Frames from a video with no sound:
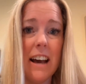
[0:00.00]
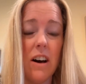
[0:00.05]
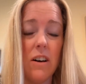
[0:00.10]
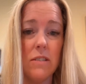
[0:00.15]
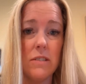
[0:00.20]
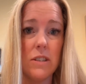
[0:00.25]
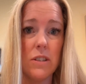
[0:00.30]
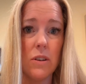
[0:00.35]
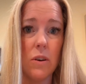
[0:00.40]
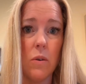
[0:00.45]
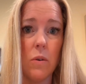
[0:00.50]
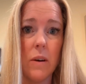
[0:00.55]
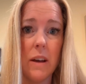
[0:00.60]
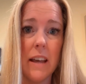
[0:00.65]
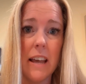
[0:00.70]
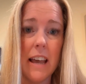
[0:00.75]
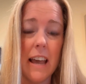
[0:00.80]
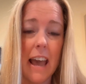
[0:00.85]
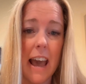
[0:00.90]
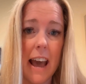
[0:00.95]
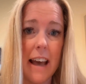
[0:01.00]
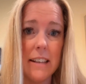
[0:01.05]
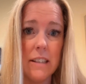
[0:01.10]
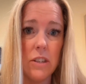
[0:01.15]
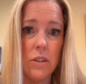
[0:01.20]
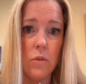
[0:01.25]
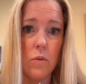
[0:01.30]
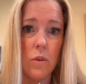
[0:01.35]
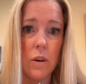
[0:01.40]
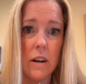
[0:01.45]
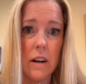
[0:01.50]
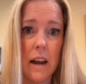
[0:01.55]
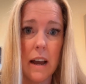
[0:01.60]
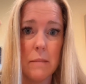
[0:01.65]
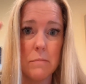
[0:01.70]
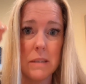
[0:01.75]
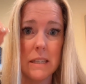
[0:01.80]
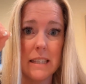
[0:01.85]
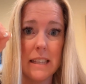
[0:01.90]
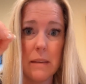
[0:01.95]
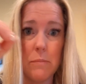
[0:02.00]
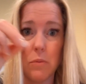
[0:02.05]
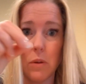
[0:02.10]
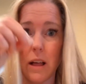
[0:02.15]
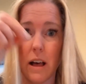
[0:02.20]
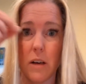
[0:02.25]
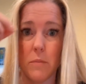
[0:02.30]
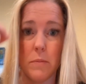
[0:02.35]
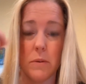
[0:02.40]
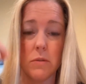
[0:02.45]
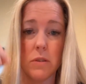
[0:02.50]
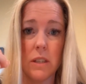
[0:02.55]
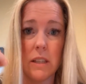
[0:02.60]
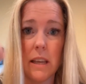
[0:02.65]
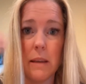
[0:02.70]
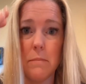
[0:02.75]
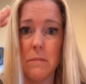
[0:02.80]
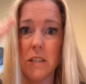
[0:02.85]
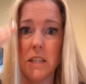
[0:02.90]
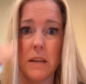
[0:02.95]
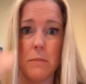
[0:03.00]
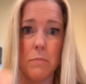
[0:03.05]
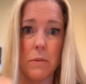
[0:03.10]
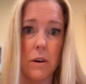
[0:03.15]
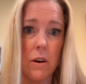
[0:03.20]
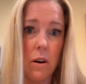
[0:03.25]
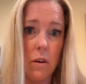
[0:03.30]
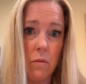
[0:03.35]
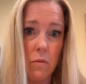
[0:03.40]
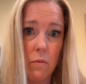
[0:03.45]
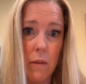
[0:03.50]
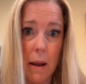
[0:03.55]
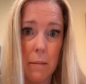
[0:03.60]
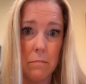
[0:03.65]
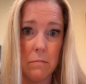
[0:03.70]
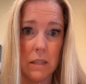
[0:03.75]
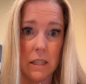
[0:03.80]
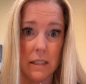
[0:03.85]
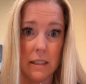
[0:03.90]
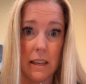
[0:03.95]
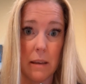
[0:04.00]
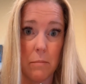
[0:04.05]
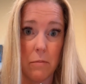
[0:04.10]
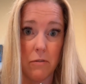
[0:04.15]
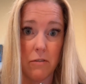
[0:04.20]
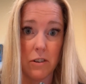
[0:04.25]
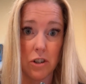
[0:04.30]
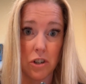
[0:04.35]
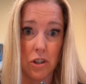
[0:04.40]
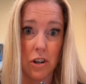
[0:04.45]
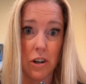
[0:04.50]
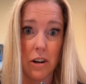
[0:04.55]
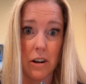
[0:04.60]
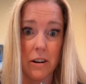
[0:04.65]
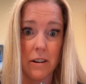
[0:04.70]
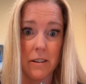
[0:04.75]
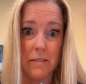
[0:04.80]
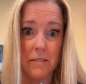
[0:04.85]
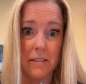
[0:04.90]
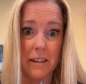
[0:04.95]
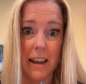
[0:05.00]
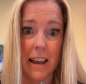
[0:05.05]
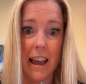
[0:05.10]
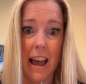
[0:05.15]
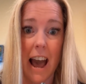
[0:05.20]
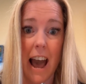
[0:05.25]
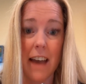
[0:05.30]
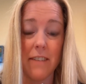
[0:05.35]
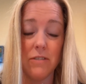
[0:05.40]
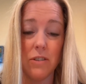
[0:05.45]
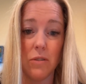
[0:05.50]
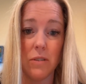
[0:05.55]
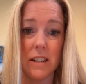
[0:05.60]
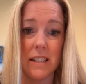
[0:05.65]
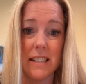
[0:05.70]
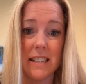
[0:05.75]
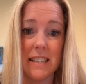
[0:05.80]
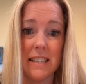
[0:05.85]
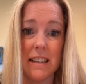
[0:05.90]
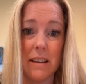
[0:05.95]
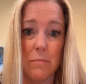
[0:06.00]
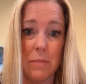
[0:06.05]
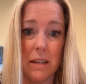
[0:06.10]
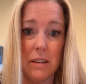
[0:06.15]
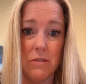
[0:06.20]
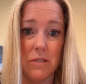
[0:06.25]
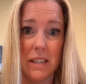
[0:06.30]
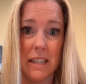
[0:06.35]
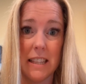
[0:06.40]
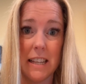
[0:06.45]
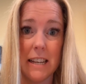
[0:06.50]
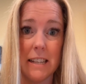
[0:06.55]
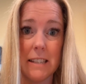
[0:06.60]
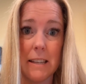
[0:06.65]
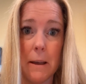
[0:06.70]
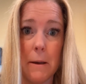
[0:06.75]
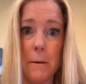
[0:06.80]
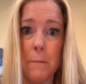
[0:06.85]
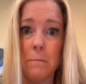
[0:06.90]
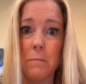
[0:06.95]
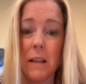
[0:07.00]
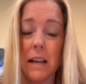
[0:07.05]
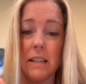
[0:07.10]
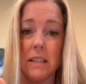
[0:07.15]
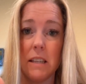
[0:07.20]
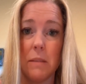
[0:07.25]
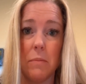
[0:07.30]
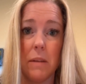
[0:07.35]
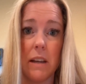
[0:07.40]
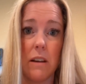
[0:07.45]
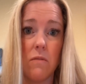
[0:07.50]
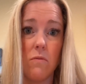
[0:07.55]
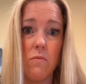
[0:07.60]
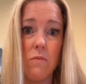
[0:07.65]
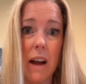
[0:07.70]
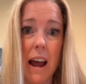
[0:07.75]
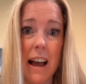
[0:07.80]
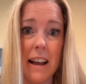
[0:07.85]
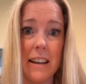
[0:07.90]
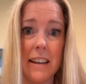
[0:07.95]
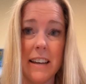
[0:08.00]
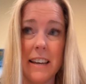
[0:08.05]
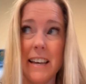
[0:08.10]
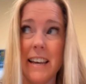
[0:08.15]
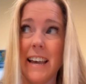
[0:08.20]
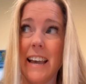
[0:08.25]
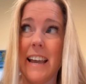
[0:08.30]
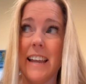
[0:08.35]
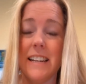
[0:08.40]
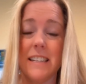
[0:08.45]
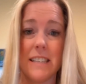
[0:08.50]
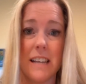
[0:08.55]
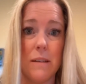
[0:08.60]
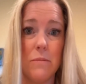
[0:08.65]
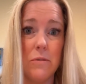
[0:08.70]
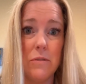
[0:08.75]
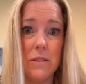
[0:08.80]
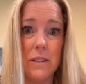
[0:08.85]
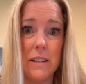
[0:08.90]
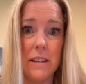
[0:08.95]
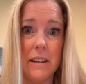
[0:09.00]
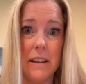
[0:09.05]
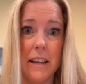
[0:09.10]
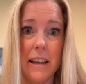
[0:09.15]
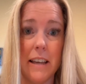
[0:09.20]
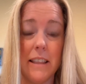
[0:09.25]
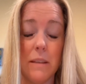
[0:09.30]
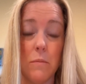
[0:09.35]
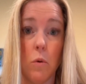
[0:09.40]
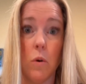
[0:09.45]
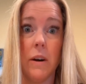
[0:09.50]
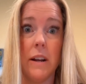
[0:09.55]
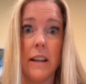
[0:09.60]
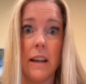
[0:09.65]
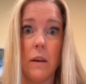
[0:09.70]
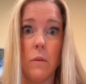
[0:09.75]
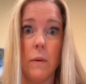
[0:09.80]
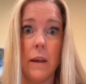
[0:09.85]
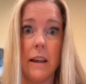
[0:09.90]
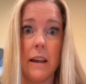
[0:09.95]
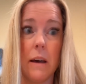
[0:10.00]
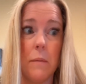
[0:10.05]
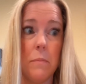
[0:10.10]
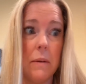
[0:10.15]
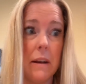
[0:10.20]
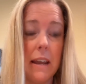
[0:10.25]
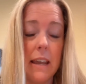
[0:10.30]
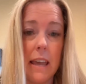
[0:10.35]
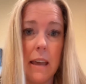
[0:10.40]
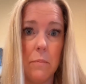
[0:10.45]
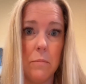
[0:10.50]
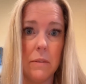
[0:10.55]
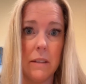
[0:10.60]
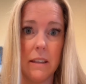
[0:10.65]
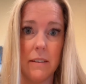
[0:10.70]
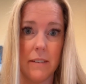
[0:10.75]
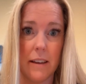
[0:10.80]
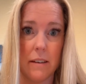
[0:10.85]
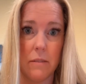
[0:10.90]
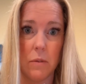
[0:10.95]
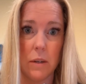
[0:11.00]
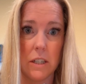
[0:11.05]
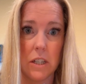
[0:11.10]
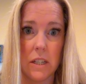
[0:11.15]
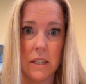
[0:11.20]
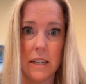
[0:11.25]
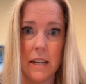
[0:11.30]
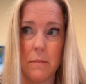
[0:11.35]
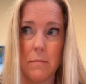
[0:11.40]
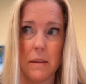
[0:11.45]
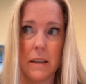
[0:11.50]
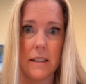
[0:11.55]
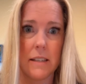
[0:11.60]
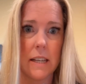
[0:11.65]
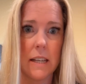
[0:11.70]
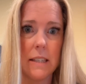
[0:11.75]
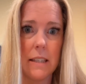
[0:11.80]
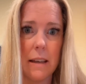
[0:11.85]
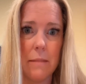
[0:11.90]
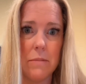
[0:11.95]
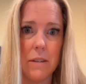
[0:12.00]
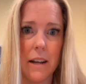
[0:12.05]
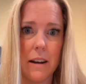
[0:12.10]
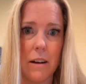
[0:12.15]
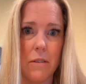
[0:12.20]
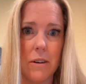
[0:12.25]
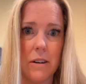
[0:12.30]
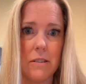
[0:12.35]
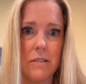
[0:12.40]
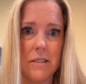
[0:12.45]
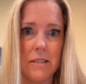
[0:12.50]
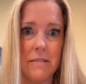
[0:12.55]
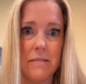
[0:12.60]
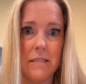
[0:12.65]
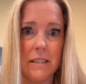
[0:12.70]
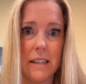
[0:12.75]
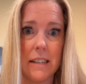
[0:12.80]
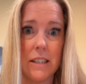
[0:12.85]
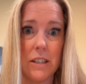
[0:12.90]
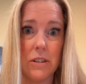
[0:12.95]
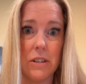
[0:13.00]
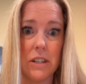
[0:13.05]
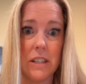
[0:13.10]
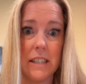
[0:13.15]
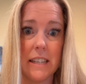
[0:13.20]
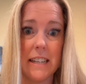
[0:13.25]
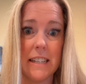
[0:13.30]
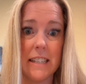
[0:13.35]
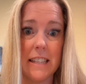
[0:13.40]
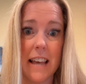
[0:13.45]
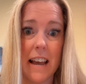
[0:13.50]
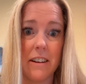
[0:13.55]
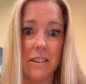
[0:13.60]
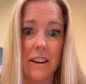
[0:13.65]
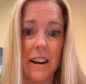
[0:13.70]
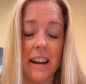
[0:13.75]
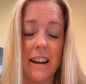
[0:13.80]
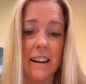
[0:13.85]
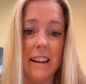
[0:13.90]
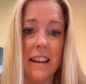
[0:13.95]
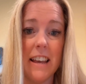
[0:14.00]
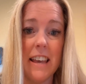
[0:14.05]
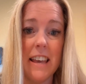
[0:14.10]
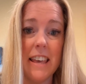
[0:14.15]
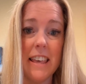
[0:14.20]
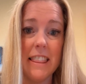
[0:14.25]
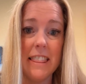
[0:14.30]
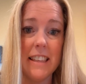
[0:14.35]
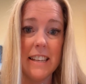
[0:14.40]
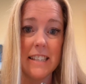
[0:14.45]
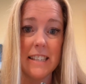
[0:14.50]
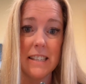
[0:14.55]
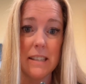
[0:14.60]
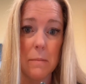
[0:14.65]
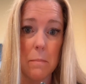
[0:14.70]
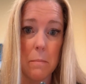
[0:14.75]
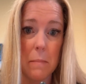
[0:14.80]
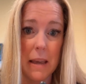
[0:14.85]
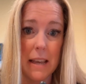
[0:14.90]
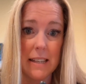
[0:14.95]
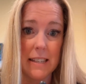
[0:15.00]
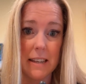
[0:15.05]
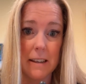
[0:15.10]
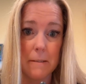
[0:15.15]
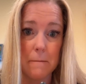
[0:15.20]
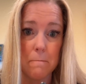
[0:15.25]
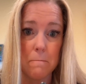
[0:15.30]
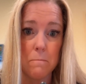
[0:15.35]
Also has your sleep, will help you sleep deeper REM sleep for sure, okay? I've noticed since I've been using this, I sleep like a rock, and it's almost in the morning I wake up and I can't believe it, what just hit me because I slept 10 hours. Like seriously, it's that great. This is amazing.